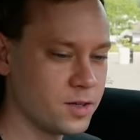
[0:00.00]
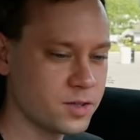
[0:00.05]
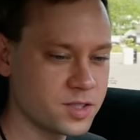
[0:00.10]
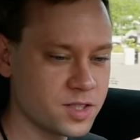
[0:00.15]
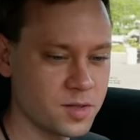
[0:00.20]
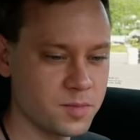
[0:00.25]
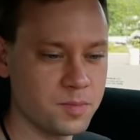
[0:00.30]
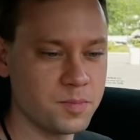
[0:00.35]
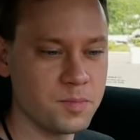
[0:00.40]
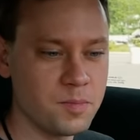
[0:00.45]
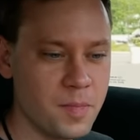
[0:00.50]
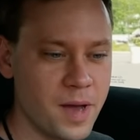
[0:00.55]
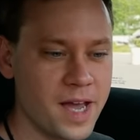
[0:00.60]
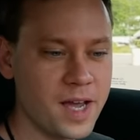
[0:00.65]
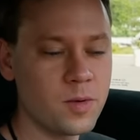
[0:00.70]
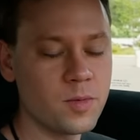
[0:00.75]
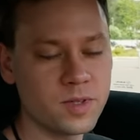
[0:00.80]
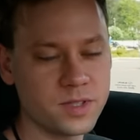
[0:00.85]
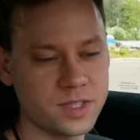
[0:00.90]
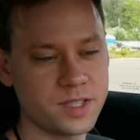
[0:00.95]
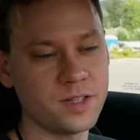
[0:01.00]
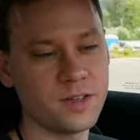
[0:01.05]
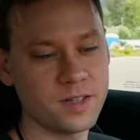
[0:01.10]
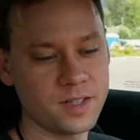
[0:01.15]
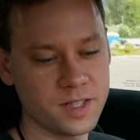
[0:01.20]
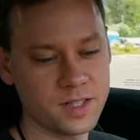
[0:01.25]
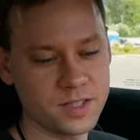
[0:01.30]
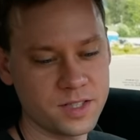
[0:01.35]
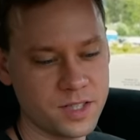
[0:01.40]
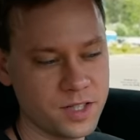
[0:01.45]
those are the main ones here
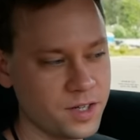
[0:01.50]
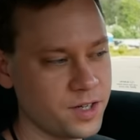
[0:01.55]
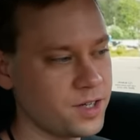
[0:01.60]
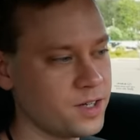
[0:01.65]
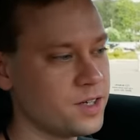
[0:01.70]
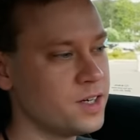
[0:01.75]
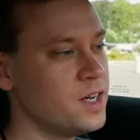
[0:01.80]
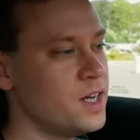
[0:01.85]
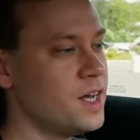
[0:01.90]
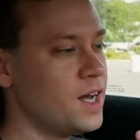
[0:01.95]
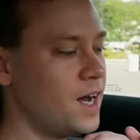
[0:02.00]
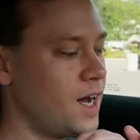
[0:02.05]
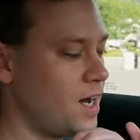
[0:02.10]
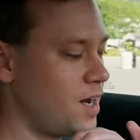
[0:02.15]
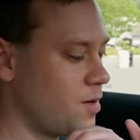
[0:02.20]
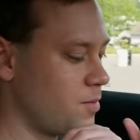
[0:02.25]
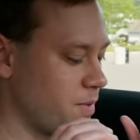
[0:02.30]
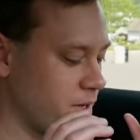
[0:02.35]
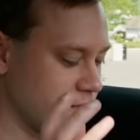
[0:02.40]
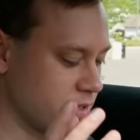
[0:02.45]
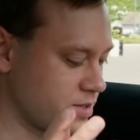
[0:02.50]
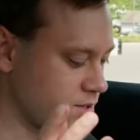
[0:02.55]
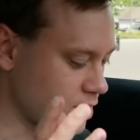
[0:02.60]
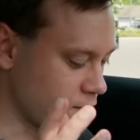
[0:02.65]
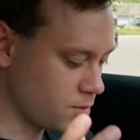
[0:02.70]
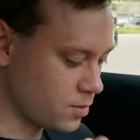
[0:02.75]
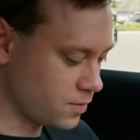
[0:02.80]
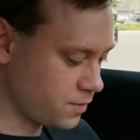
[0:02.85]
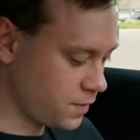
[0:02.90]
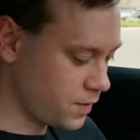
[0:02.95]
on the interior. And
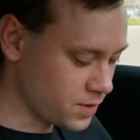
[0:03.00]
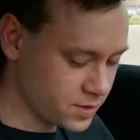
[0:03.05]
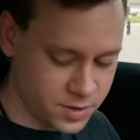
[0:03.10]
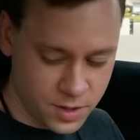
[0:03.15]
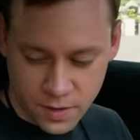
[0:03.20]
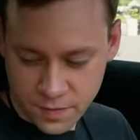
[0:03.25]
so first